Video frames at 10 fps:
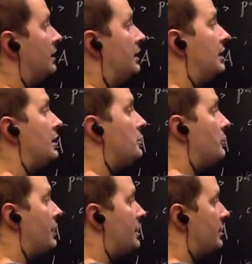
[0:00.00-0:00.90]
little
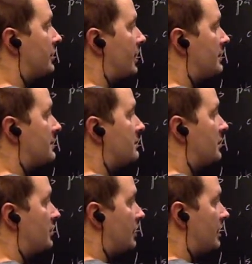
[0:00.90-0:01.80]
a are connected to A
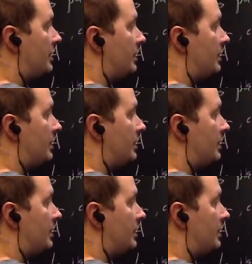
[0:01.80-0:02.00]
naught,